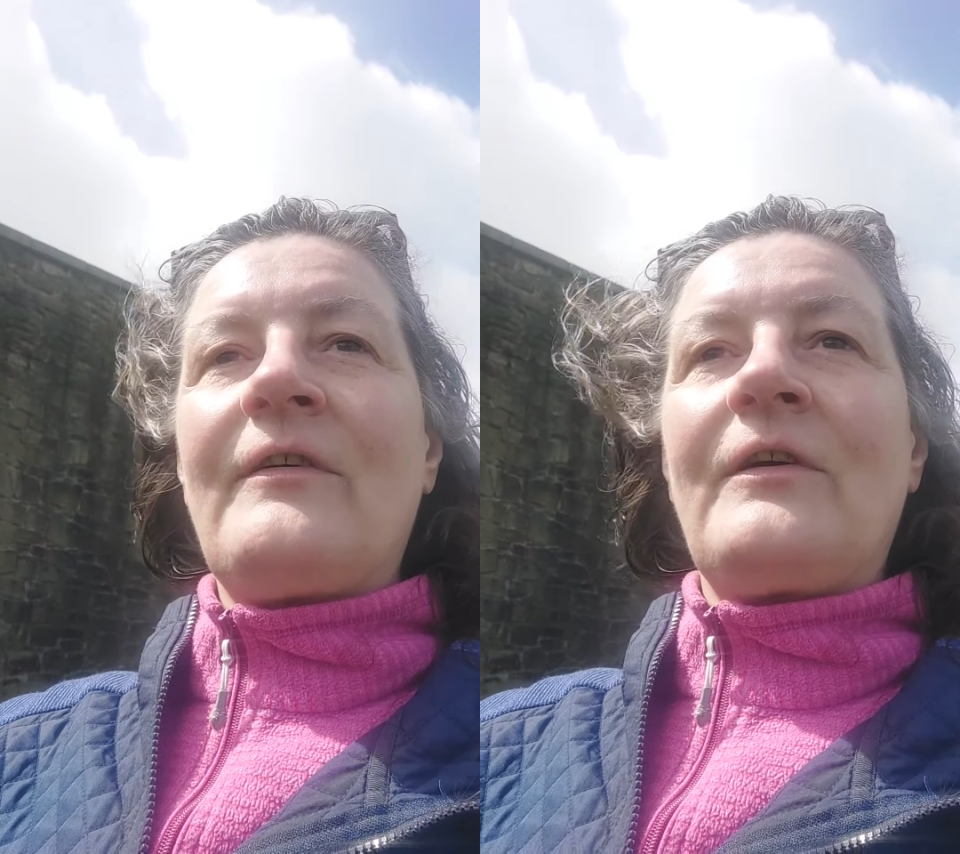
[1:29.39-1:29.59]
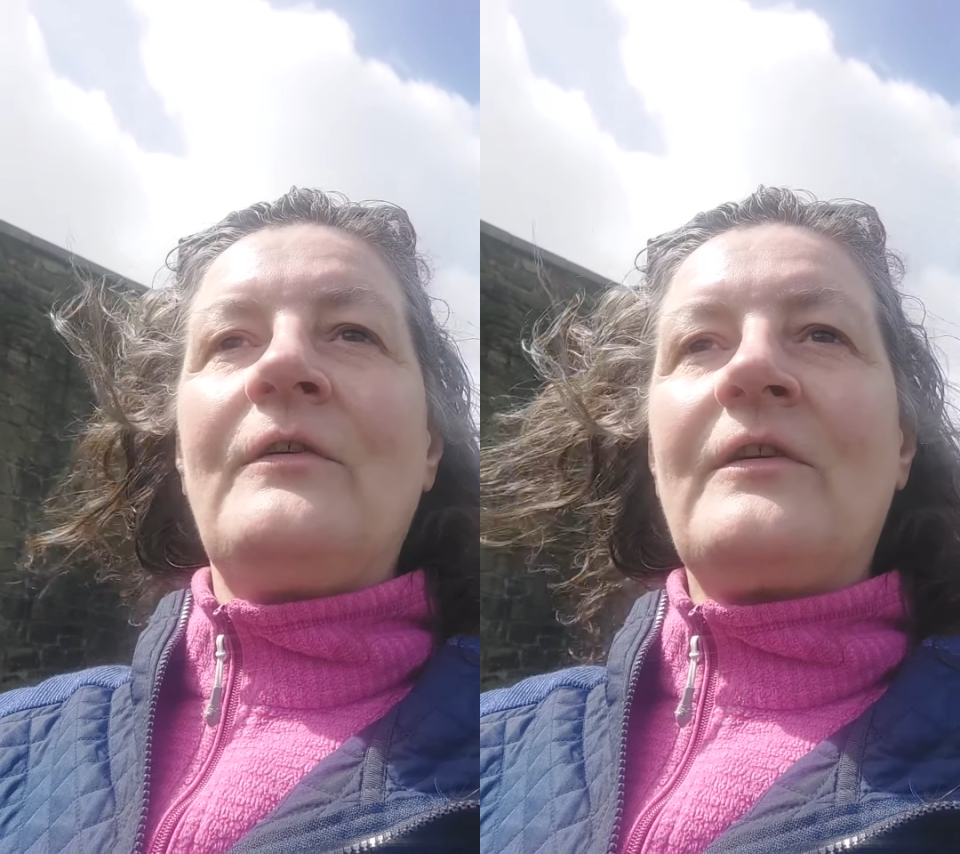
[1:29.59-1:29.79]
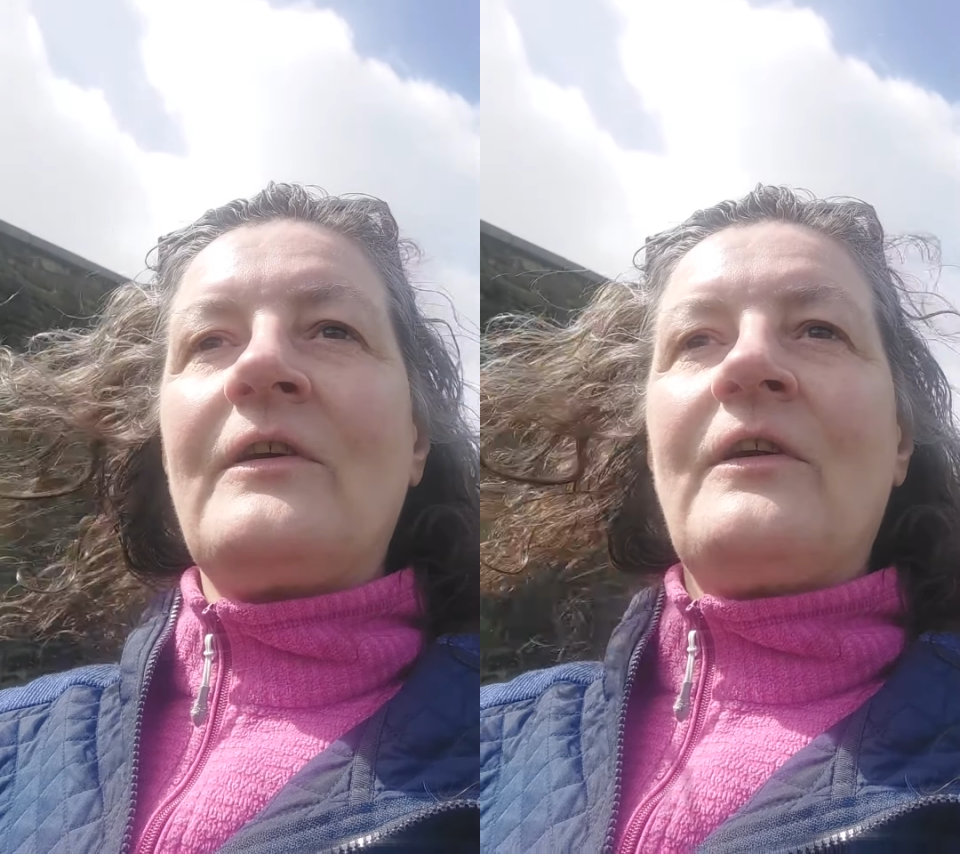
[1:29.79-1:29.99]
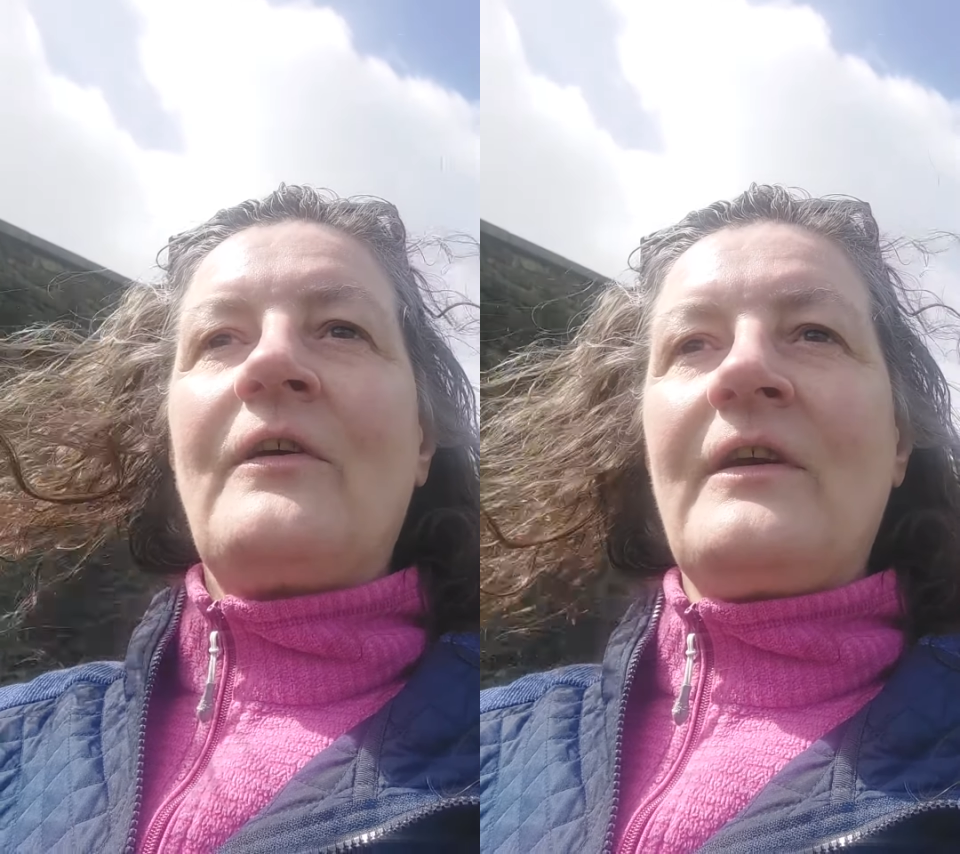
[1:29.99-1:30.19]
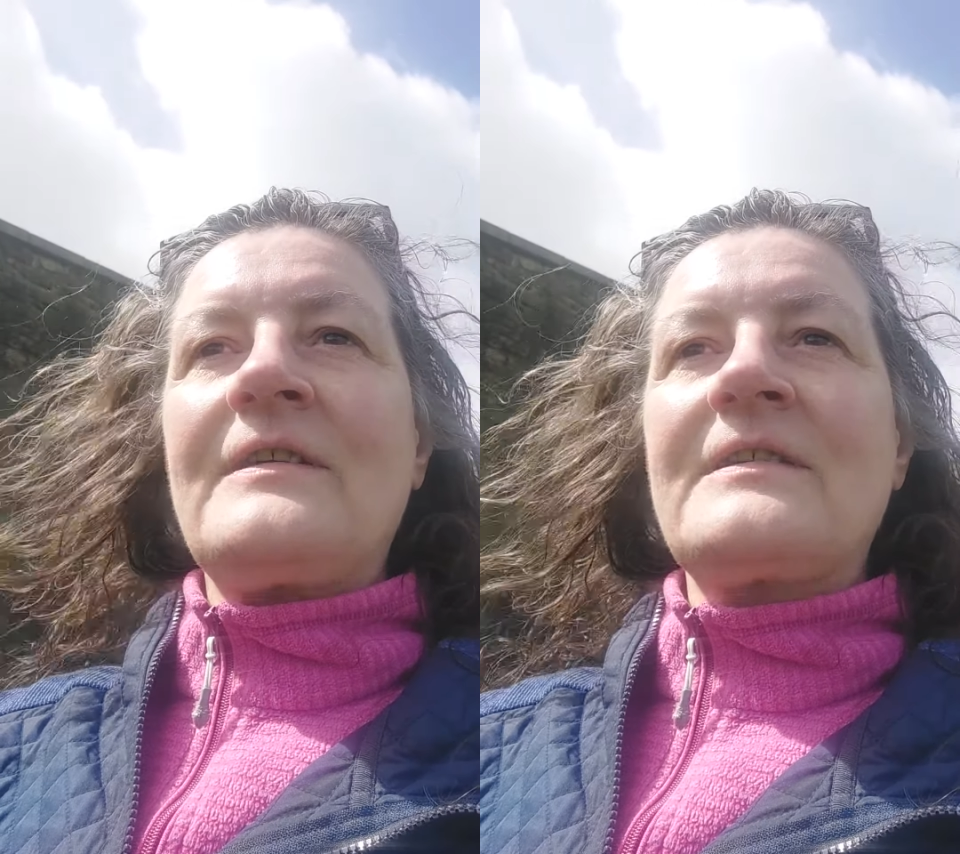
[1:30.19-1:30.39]
a good and
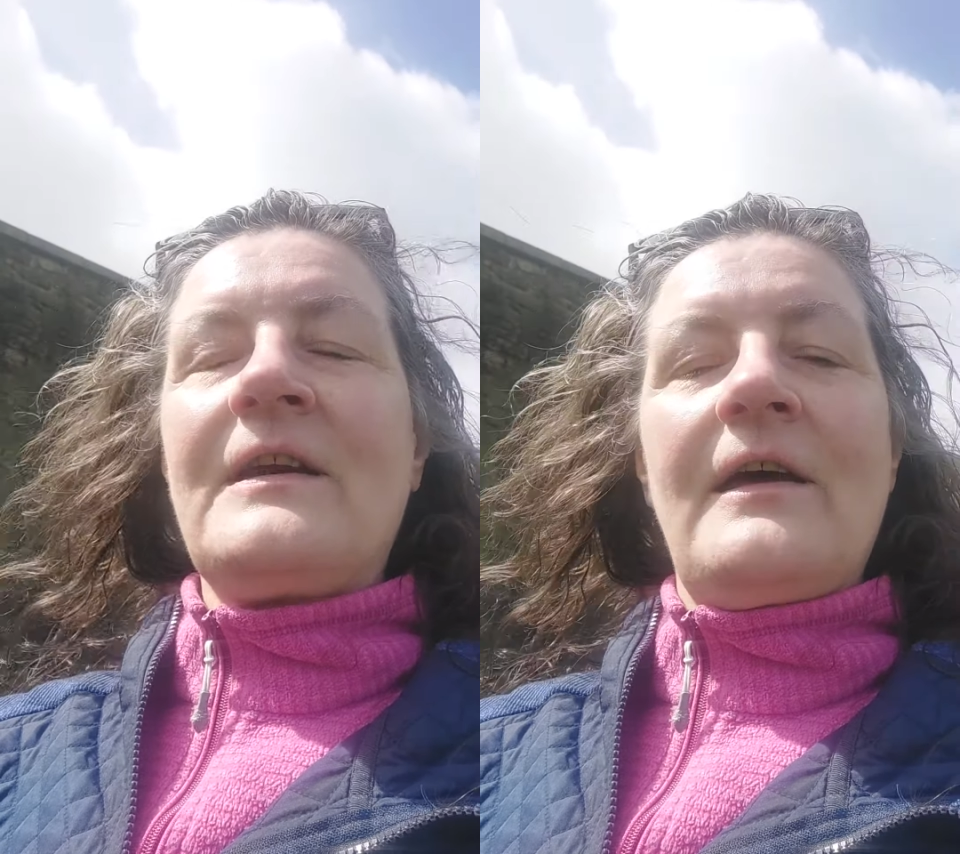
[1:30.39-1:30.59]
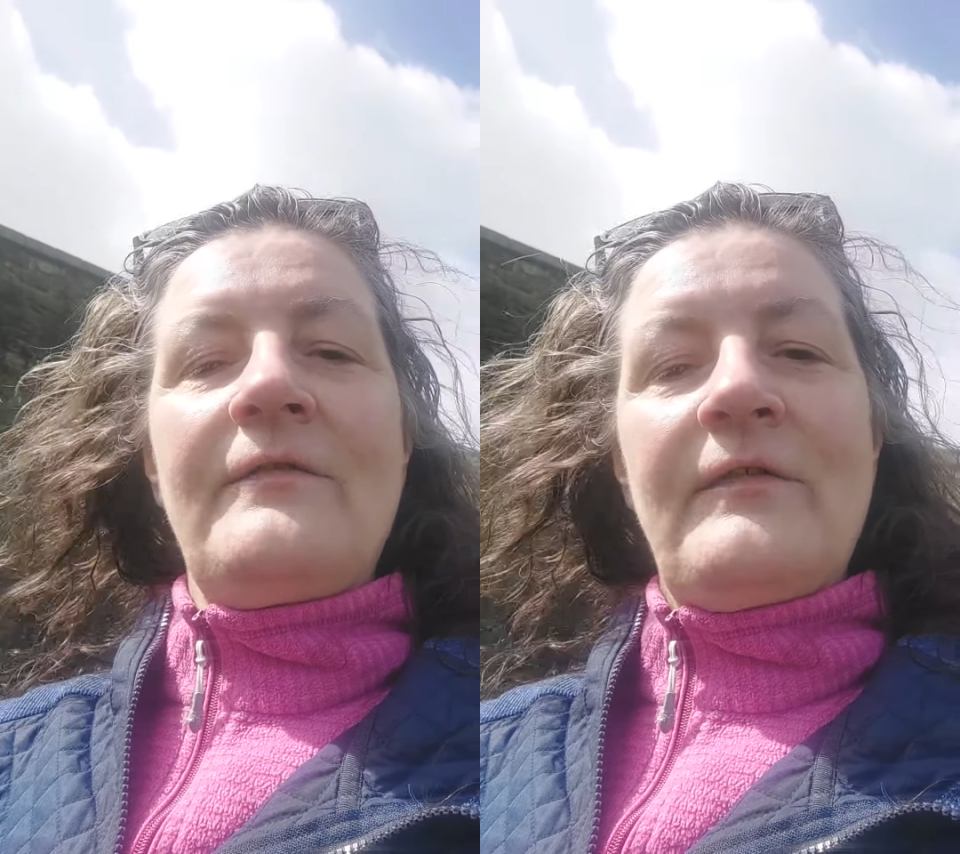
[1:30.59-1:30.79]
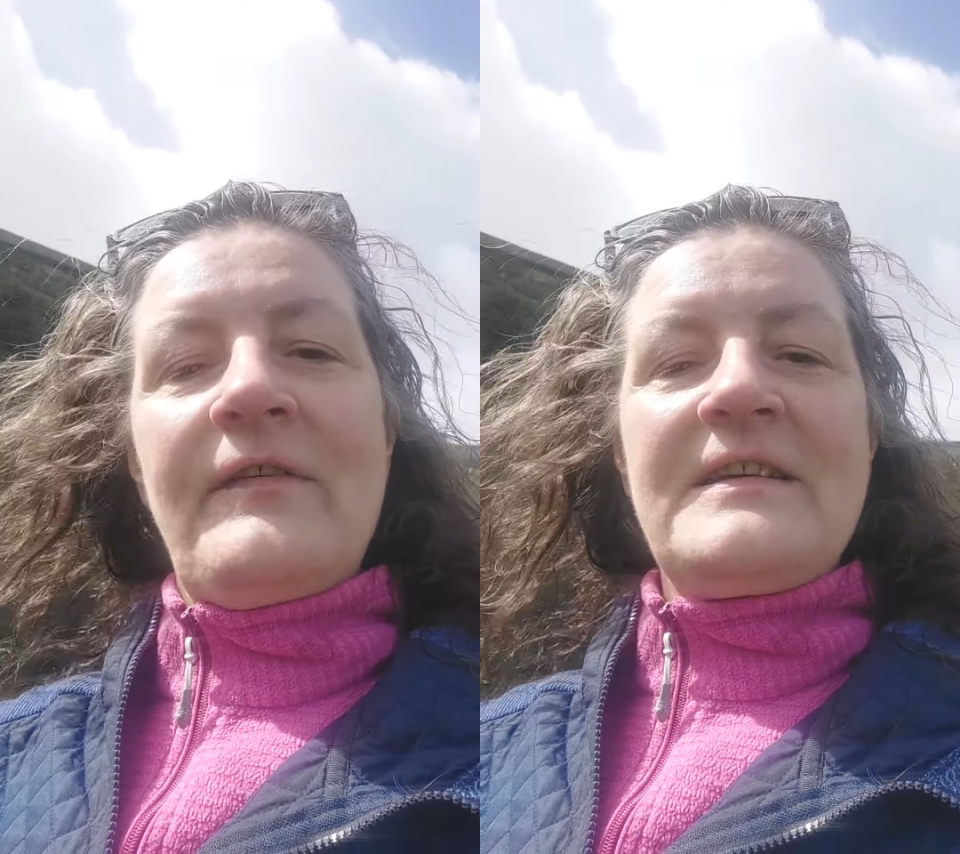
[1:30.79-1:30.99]
honest life of